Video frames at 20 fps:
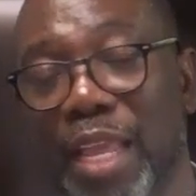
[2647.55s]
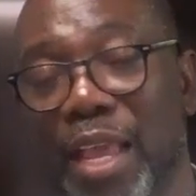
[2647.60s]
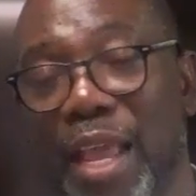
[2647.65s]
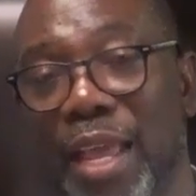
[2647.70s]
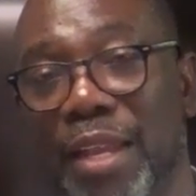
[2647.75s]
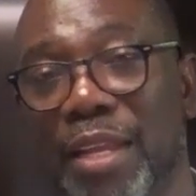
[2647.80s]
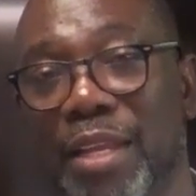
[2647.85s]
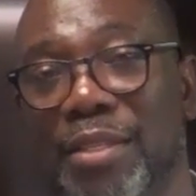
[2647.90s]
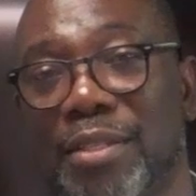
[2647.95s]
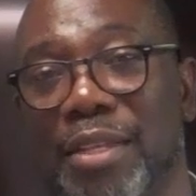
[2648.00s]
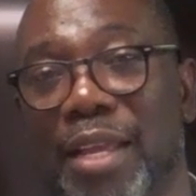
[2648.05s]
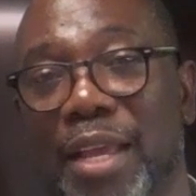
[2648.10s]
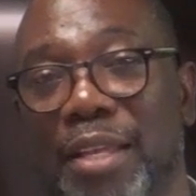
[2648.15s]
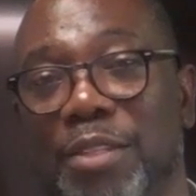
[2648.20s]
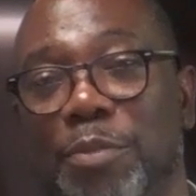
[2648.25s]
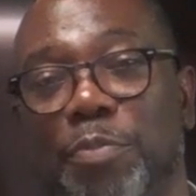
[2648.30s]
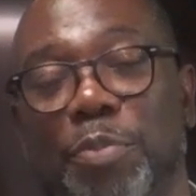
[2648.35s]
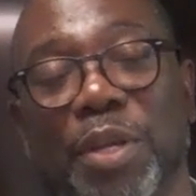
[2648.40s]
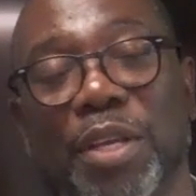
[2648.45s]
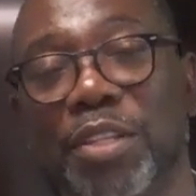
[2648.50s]
And he
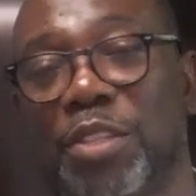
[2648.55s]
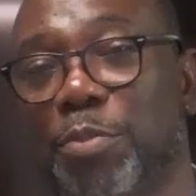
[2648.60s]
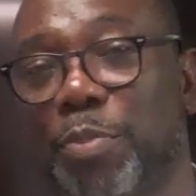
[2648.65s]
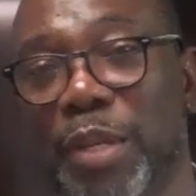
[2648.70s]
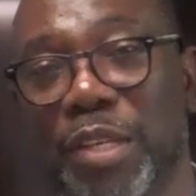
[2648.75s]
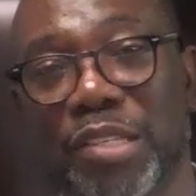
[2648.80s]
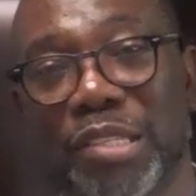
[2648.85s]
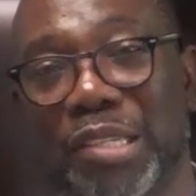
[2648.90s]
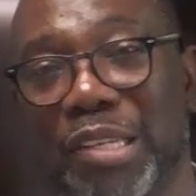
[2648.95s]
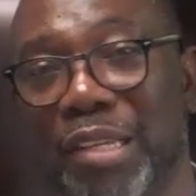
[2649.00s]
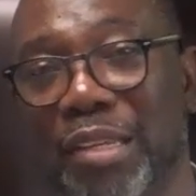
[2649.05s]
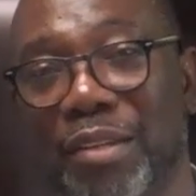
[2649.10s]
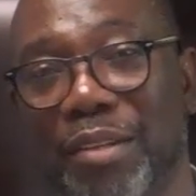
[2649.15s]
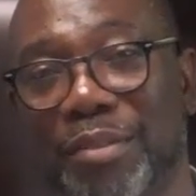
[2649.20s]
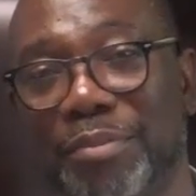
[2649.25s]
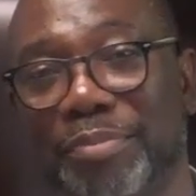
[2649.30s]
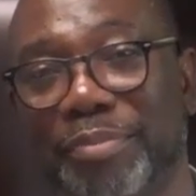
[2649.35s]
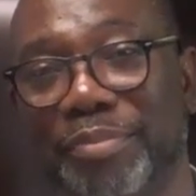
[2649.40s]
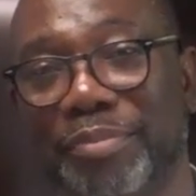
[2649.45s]
says, peace be still.